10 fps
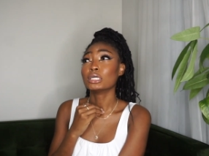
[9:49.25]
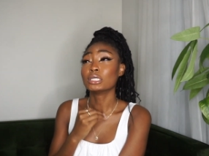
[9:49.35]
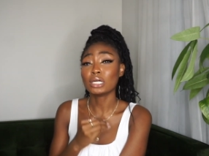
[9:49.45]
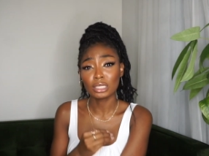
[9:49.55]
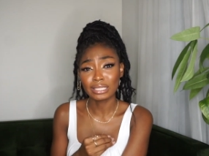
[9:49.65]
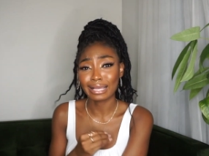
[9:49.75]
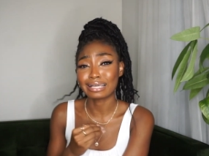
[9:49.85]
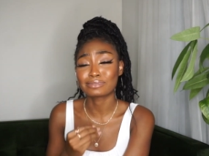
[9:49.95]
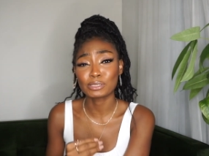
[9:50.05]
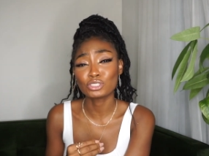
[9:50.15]
good, like
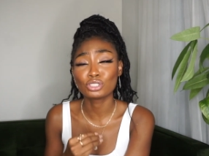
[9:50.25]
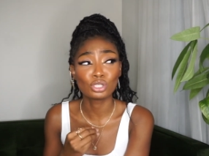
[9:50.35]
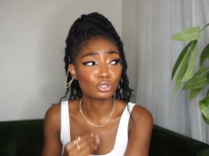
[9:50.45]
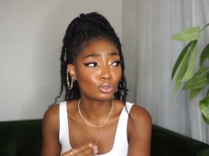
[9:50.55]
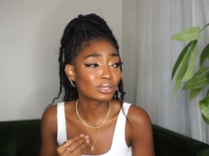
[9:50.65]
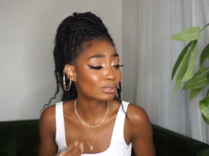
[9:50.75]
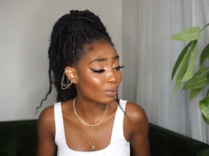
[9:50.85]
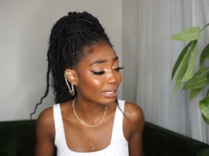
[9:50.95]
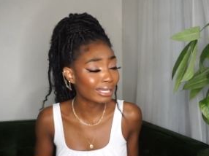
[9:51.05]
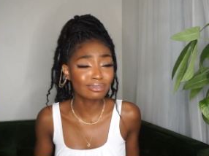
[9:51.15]
especially the newest
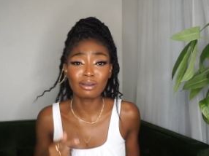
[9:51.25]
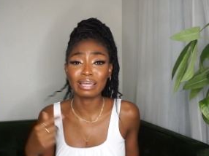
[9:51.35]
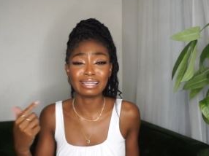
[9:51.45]
one, like the